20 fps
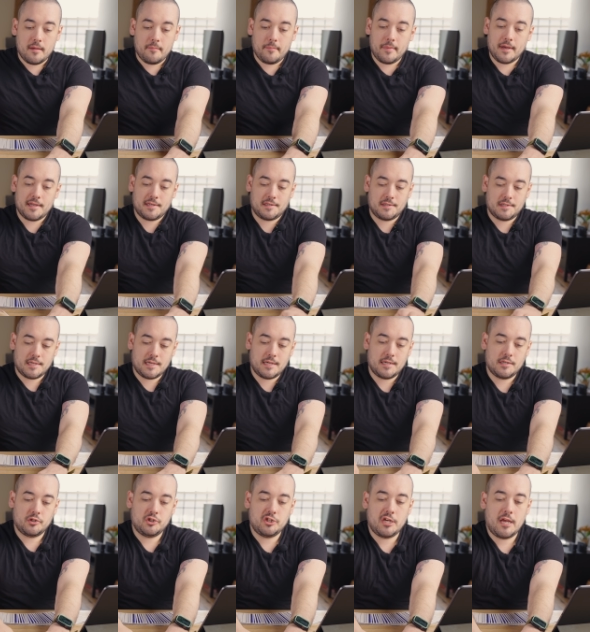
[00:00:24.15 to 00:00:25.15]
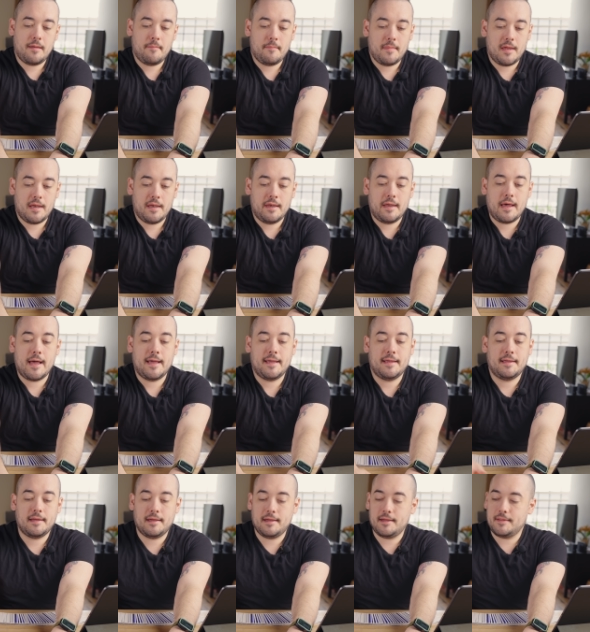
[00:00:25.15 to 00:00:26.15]
But uh, Gemini,
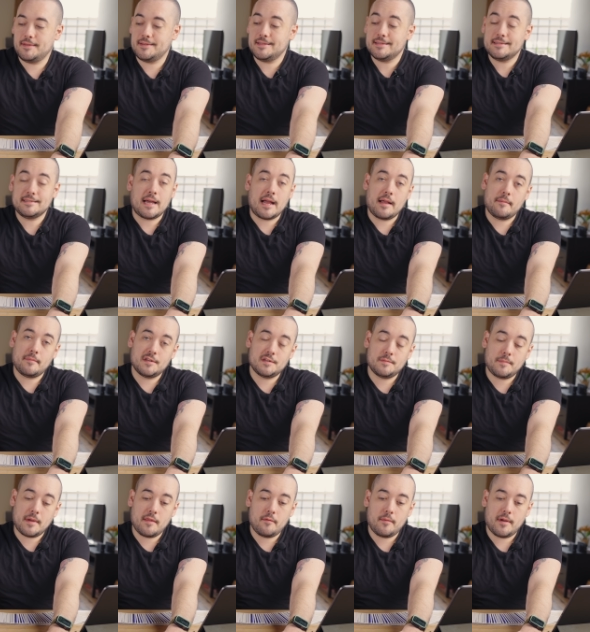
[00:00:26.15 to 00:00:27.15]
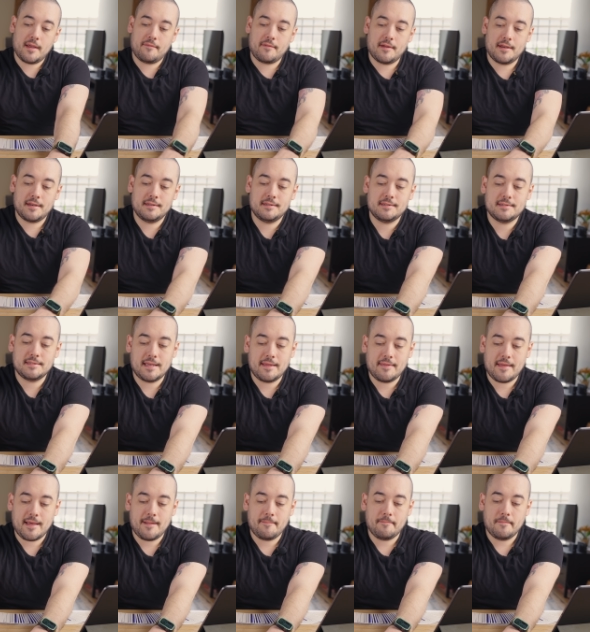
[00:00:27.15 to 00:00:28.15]
uh, this is timeless, by the way, if I didn't say
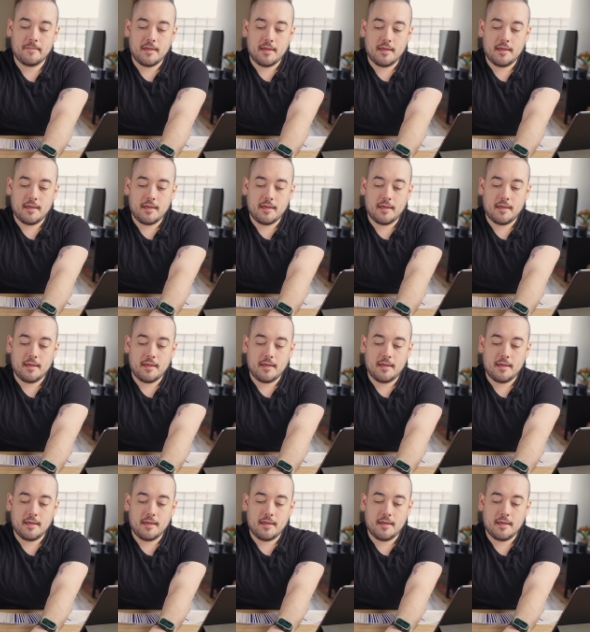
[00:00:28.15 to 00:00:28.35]
that.